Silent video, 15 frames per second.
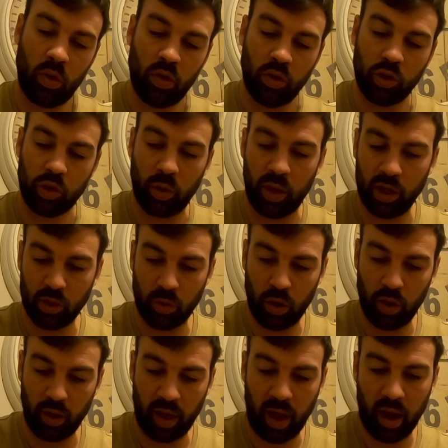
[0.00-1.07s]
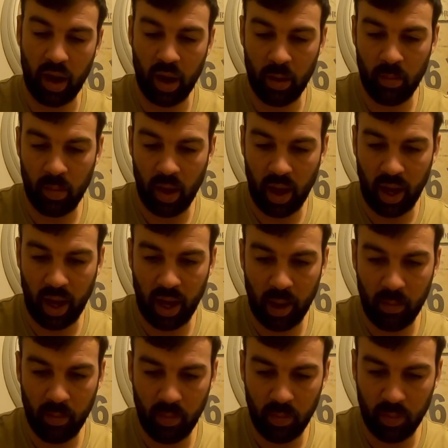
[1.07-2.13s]
So it is worth getting
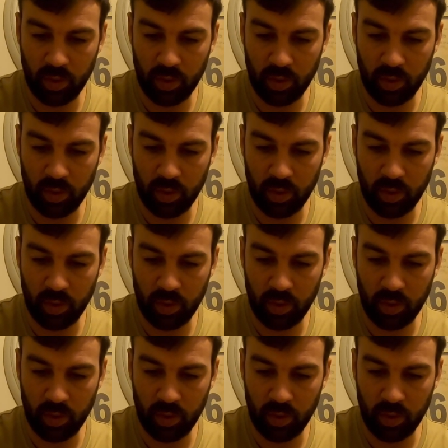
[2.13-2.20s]
them.